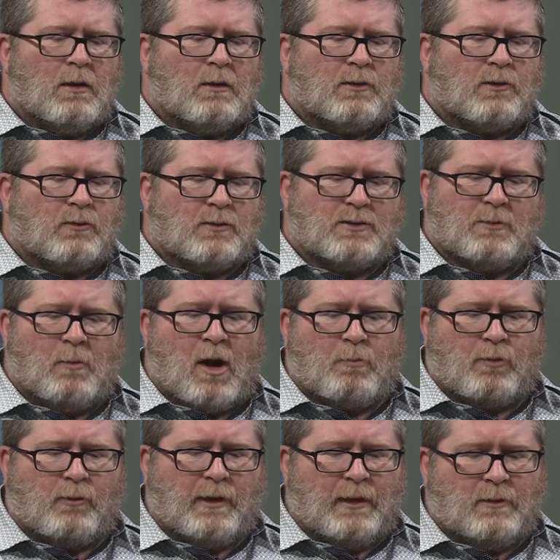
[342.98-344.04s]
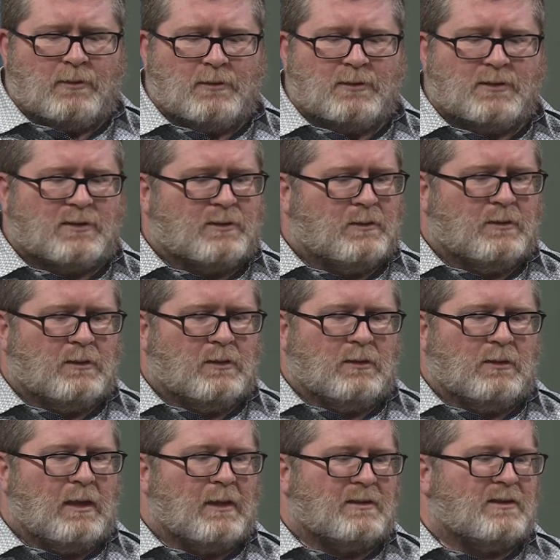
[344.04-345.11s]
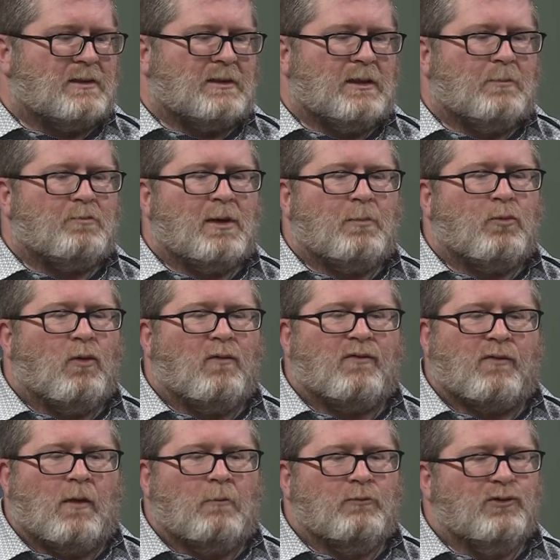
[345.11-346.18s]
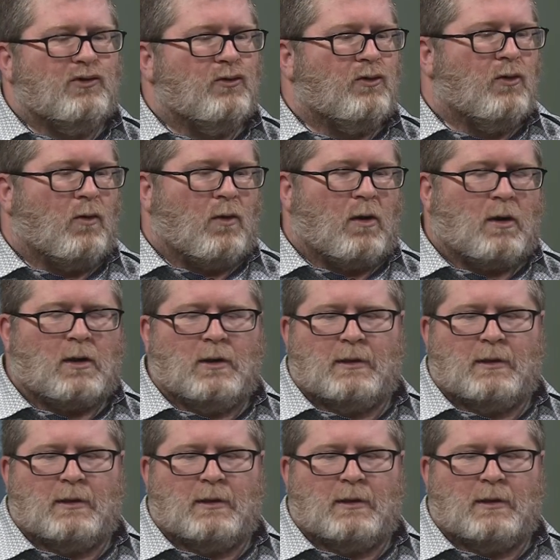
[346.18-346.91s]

tourism operators that see people from New York,